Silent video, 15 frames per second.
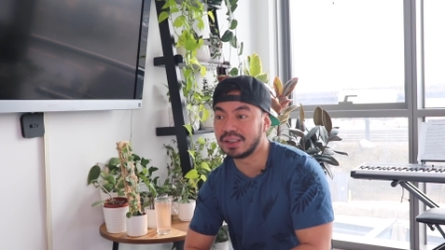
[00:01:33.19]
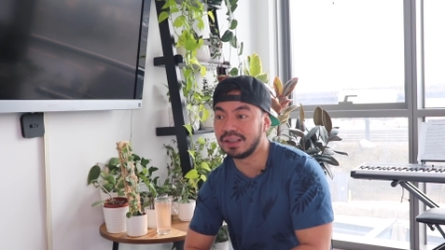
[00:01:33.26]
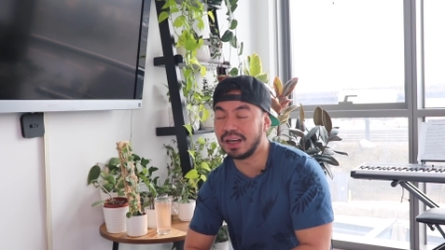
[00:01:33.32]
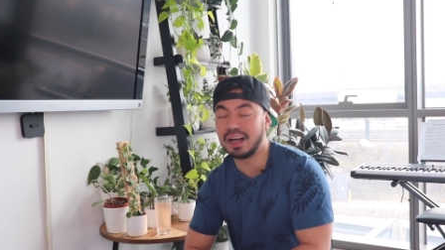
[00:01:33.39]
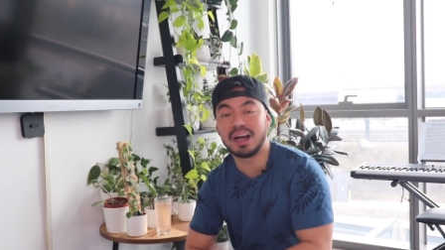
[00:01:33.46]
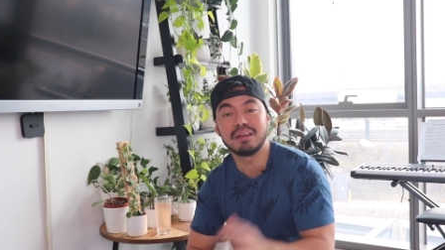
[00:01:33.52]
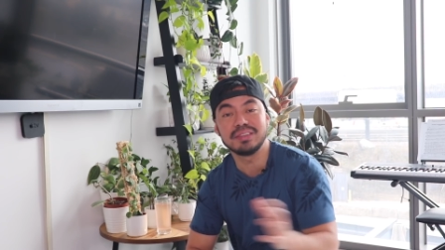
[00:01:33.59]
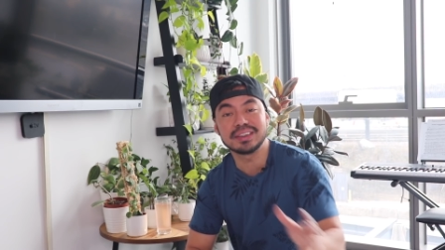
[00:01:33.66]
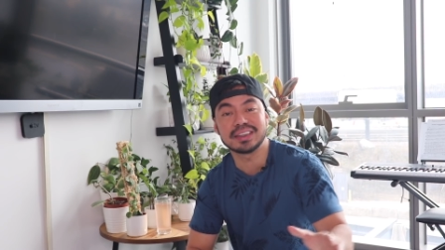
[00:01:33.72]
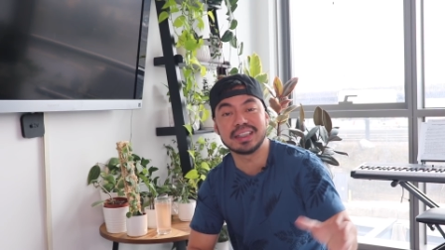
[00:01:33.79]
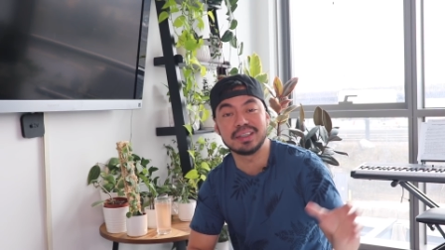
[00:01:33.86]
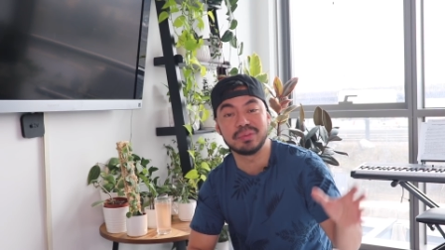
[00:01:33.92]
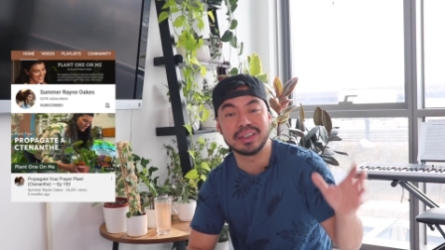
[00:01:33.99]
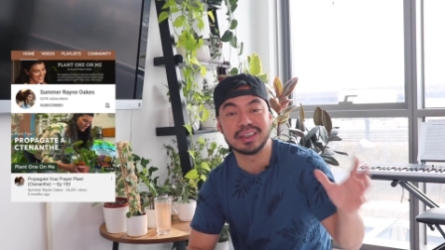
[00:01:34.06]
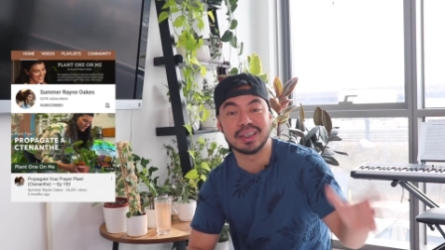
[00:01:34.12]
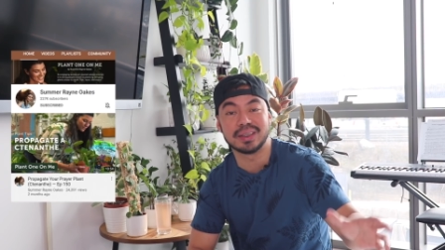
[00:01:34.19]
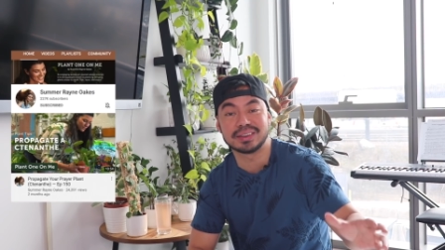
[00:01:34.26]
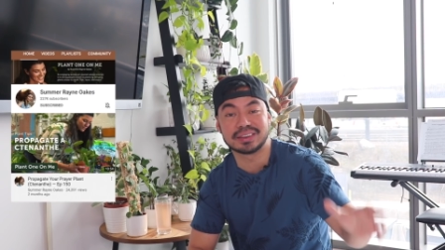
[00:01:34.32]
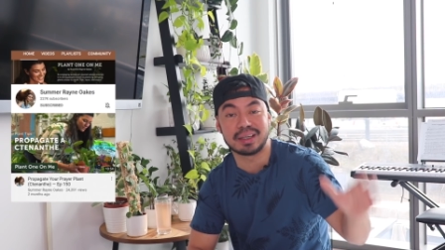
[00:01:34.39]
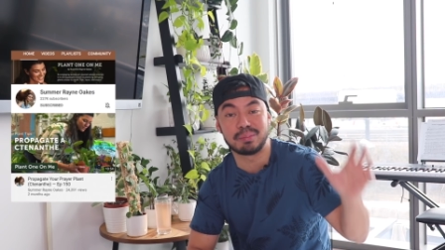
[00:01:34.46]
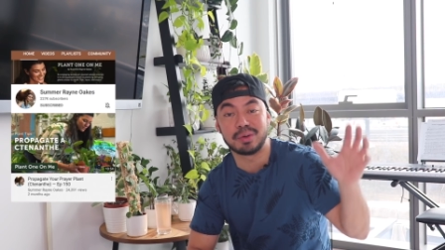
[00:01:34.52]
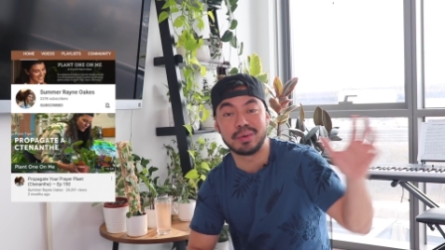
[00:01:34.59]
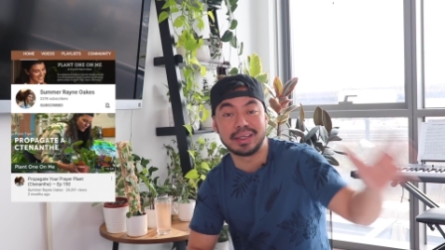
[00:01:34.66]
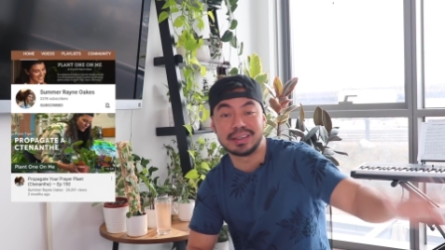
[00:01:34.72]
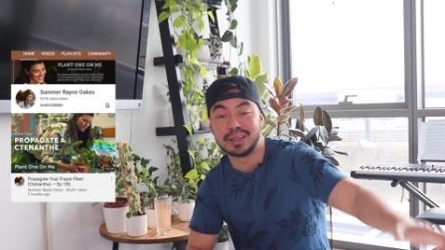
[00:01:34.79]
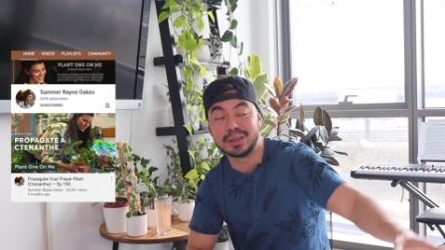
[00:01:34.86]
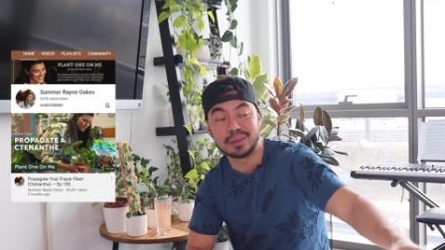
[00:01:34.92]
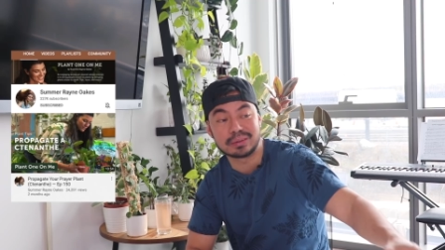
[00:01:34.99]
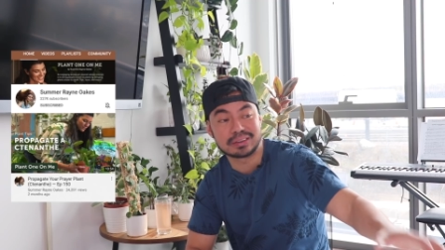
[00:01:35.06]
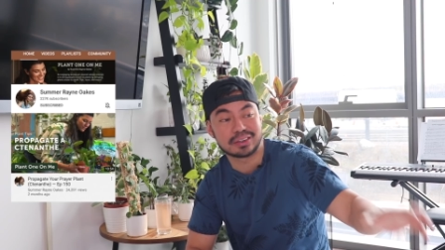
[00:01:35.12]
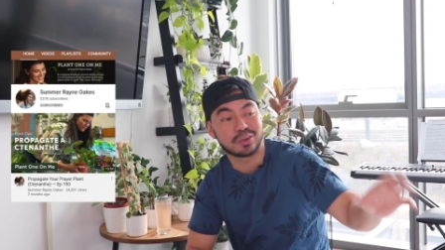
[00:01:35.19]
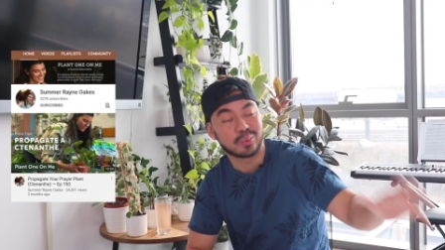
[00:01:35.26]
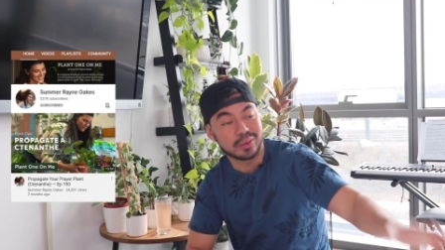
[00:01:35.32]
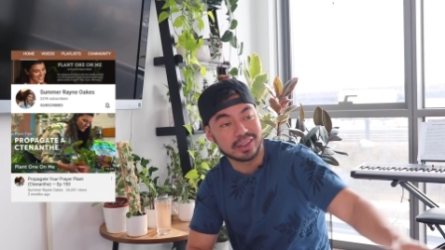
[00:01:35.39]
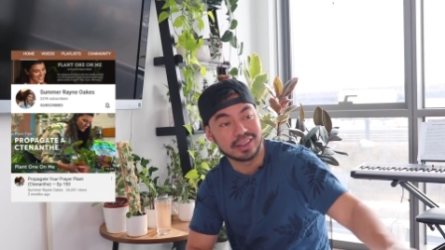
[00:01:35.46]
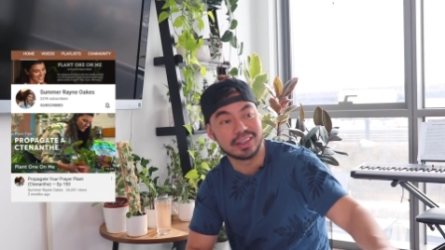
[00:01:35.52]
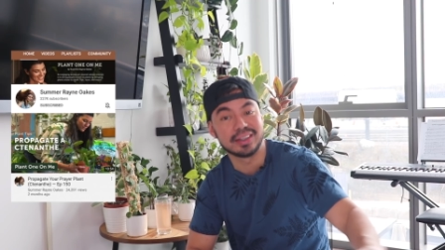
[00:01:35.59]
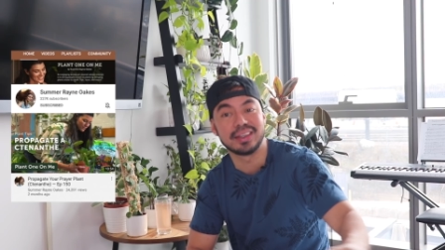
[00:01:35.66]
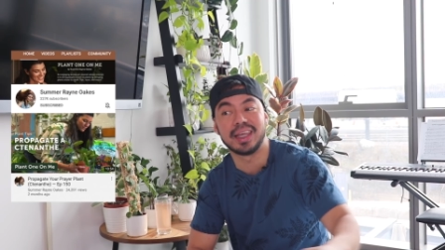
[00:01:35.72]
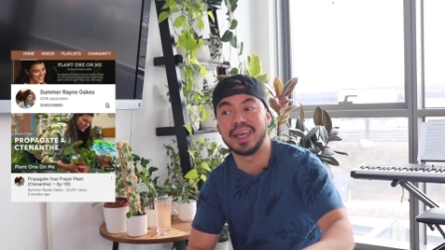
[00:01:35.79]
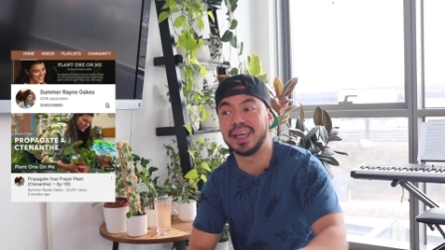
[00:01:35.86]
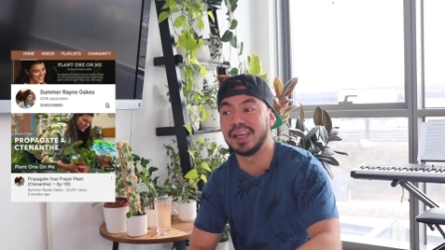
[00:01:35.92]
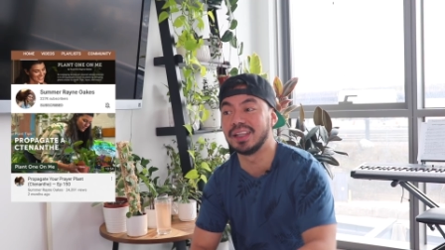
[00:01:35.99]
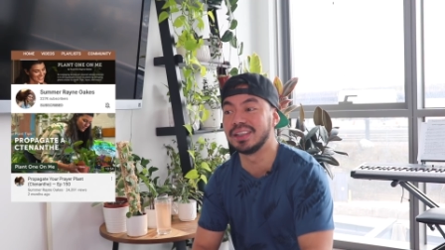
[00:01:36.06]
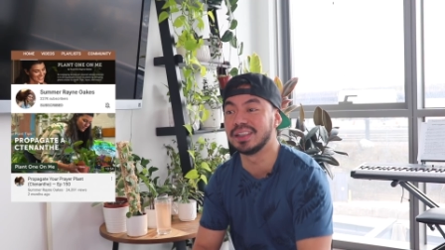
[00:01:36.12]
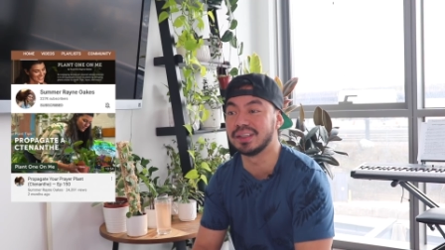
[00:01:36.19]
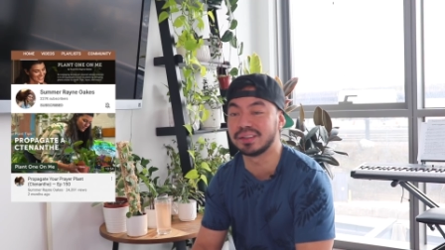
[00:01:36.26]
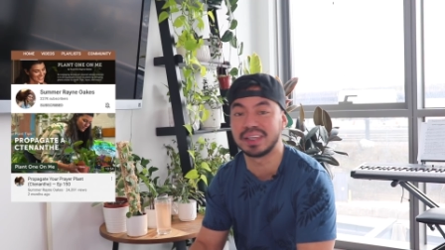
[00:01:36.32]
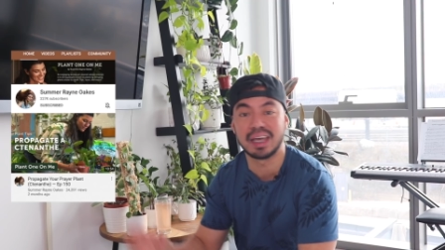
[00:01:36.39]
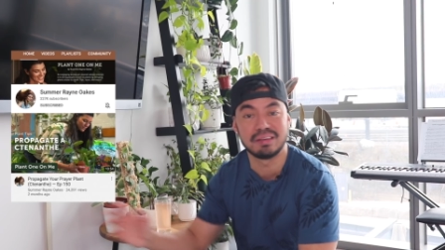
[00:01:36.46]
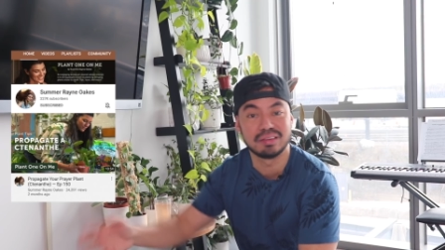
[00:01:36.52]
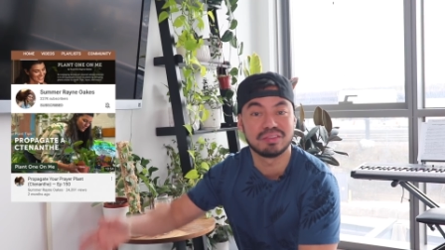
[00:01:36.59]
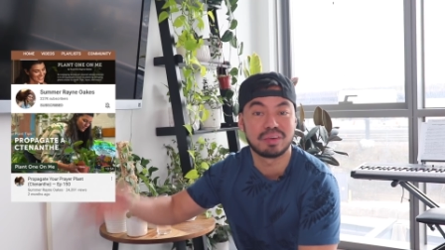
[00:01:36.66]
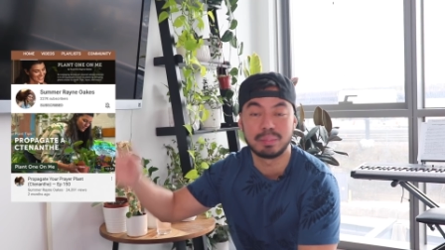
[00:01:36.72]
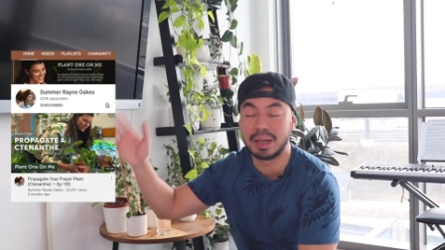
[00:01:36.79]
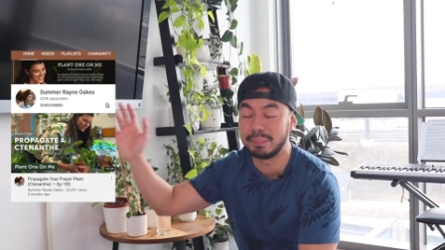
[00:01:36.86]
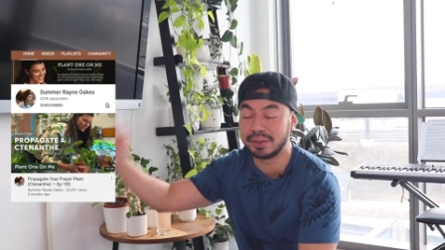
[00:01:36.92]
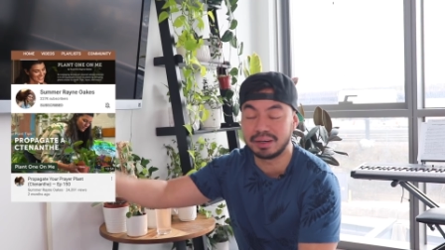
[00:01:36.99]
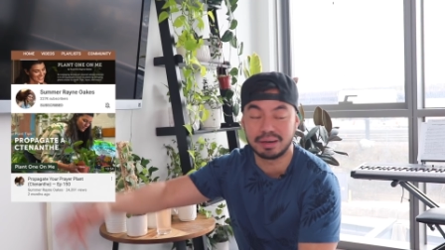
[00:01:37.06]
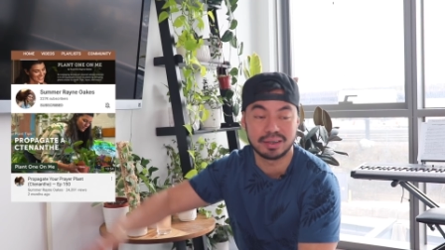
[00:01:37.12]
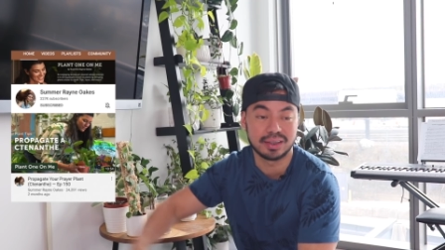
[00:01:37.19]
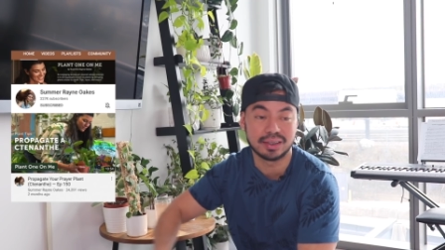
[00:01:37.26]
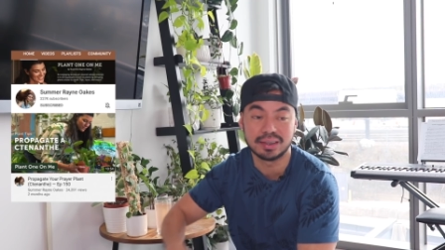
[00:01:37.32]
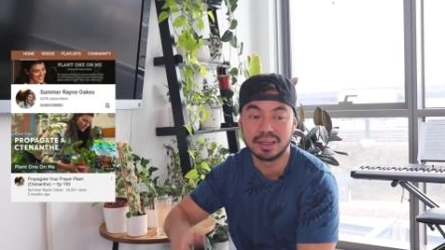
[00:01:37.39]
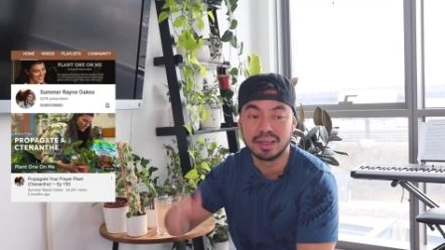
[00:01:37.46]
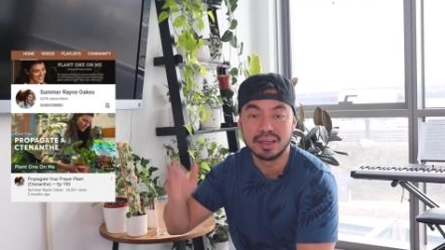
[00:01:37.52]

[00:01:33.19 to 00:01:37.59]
obviously we know Rayne Oakes, Queen, and you know Kevin from Epic Gardening.